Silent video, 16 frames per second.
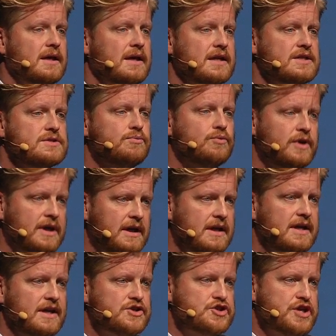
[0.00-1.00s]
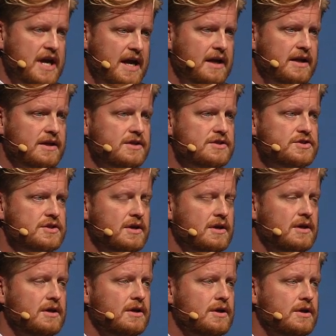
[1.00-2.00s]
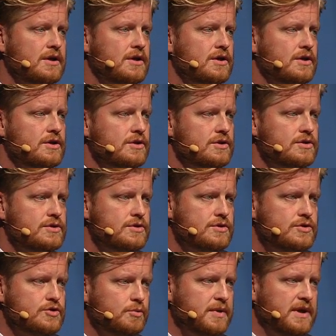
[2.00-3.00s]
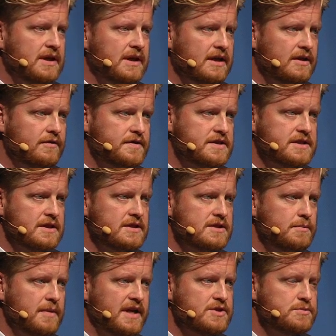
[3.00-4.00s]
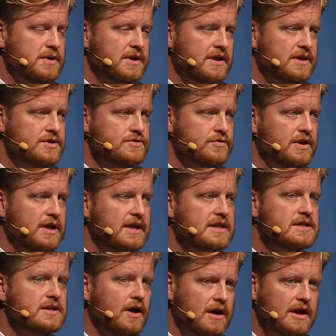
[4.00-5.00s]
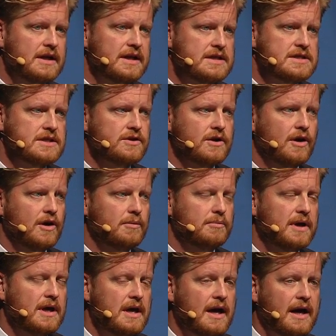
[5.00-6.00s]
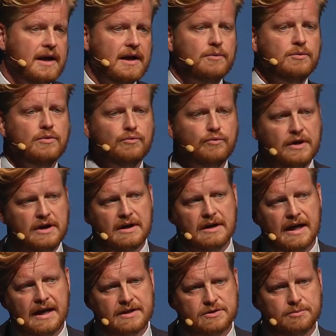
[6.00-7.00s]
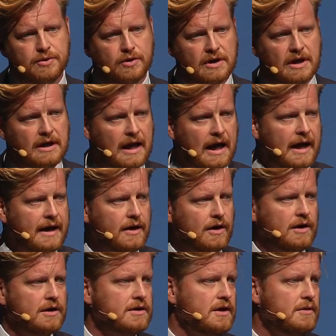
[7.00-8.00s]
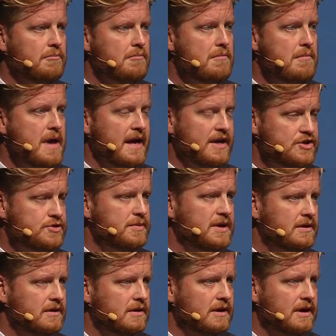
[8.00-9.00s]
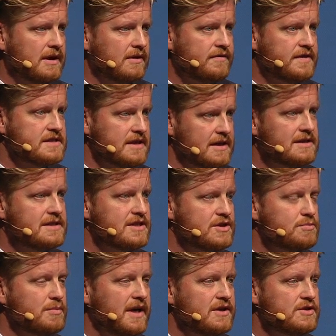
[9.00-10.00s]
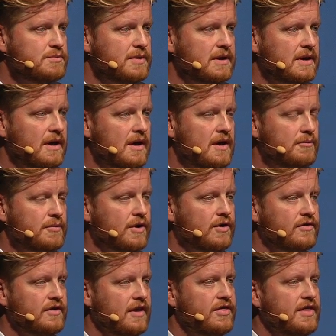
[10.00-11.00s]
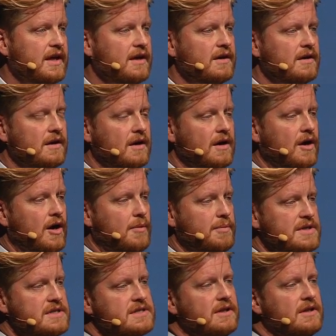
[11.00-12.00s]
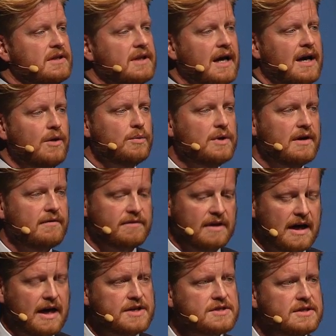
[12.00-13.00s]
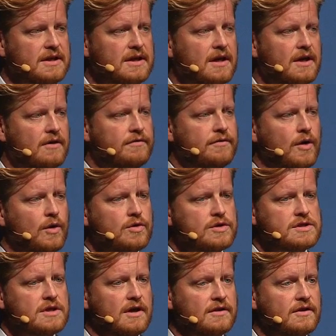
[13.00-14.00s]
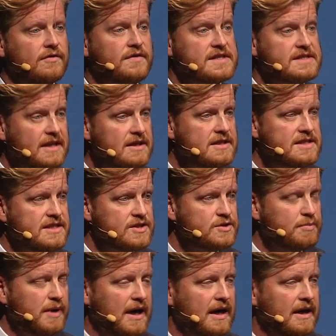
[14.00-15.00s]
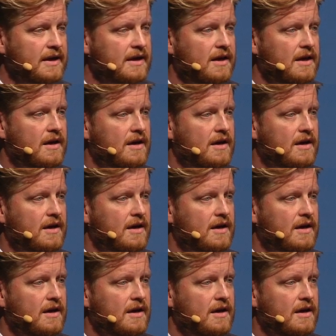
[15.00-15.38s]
it's really a challenge to be in the facility management industry. It's not an easy job. And I would really like to put a line under management in facilities management, because I think up until now we have largely focused on the facilities part